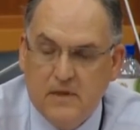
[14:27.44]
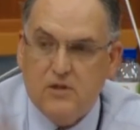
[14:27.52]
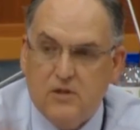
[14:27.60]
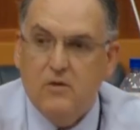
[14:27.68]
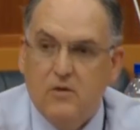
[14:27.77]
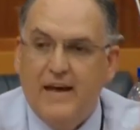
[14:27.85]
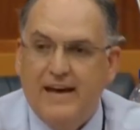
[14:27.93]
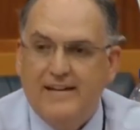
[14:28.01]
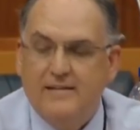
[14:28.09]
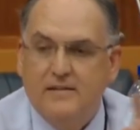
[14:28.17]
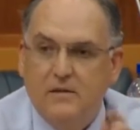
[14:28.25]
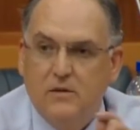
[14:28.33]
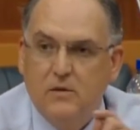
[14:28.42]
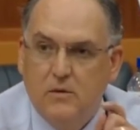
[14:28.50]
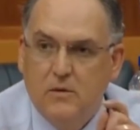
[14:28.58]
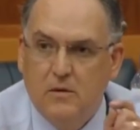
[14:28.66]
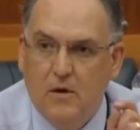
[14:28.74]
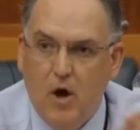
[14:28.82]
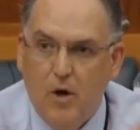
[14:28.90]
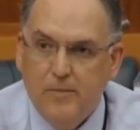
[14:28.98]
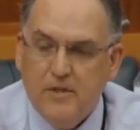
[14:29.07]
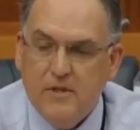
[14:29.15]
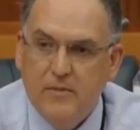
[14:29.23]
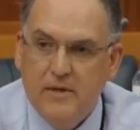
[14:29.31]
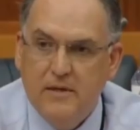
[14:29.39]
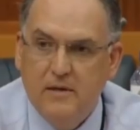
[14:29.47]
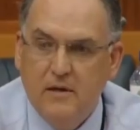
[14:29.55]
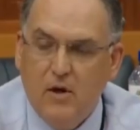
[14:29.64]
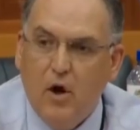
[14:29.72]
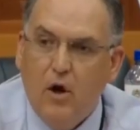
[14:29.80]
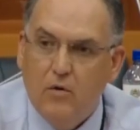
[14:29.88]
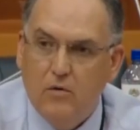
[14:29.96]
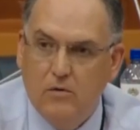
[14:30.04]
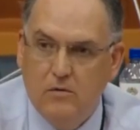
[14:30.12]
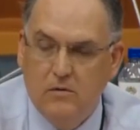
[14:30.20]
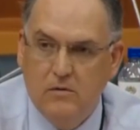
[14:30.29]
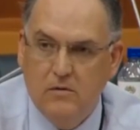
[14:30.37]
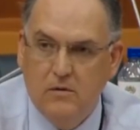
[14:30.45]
so that Optimum coal